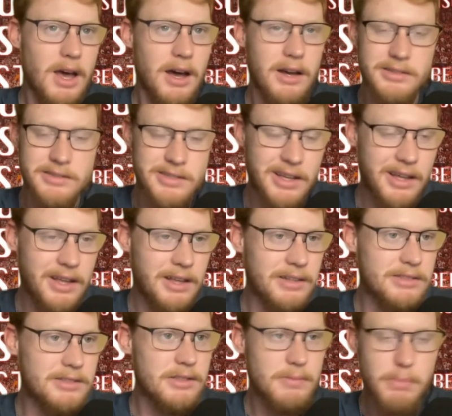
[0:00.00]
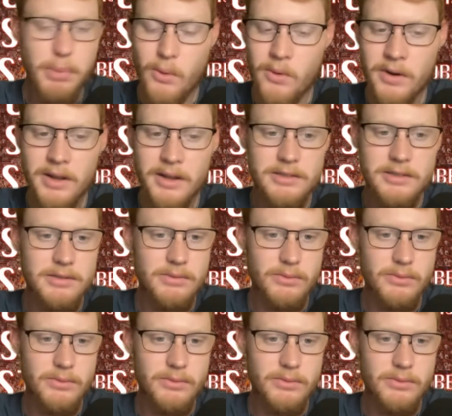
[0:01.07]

assists, points,